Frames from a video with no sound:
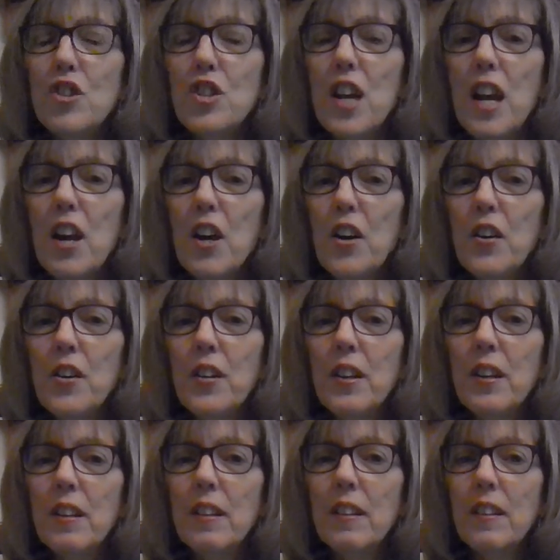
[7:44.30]

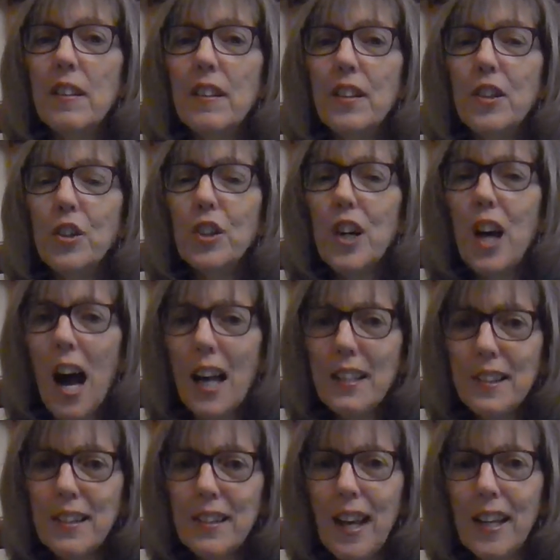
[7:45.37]
share your
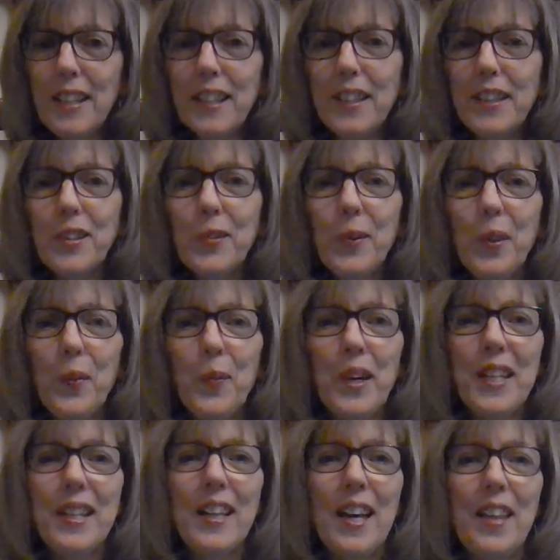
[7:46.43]
God sightings with
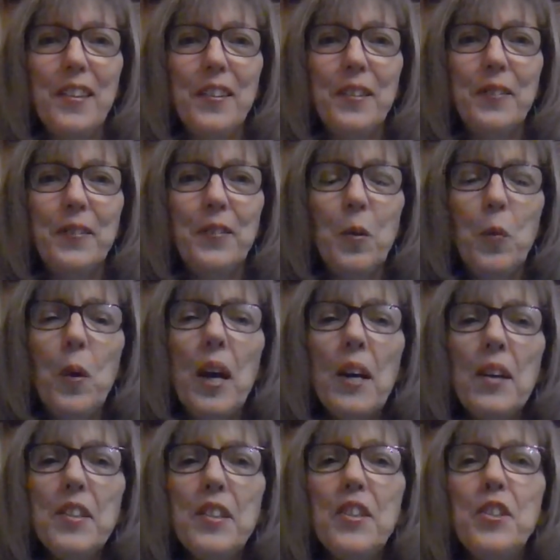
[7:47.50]
one another.
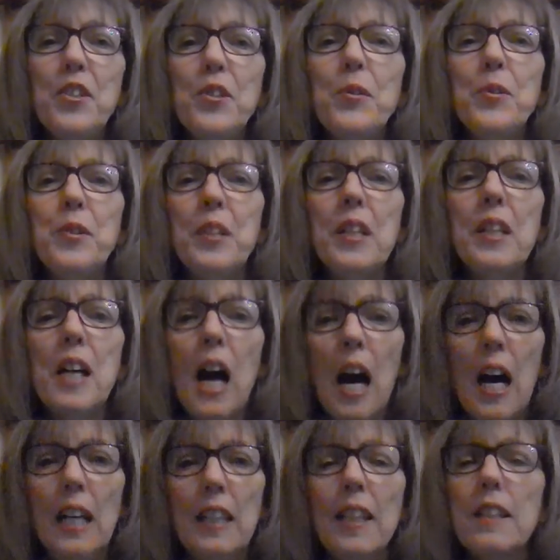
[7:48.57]
Where did you see
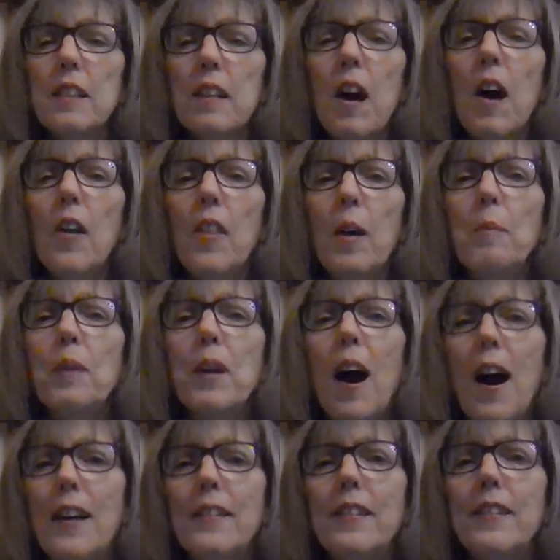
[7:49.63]
God? Let's call them
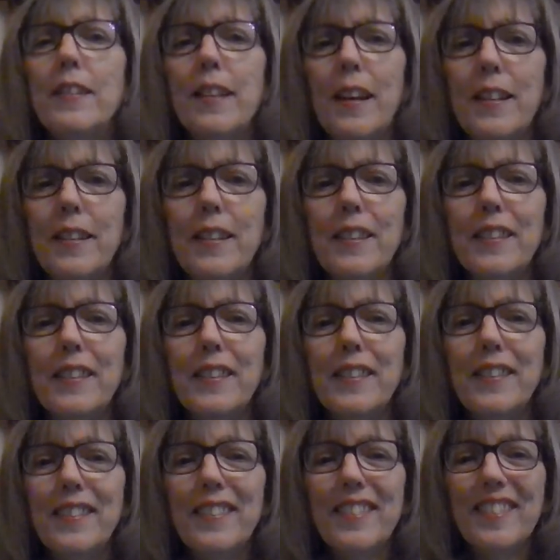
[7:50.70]
God
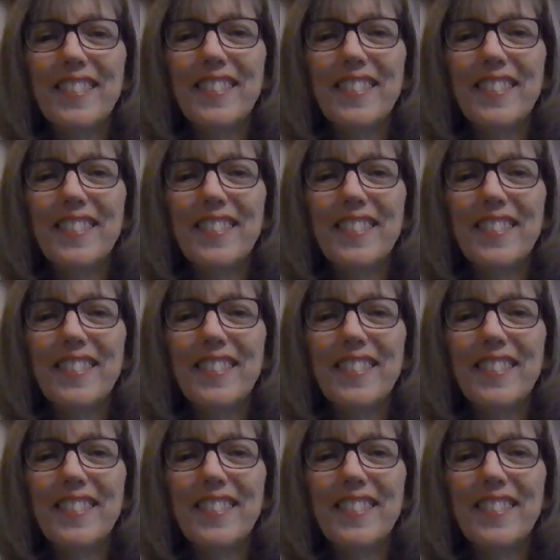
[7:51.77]
sightings.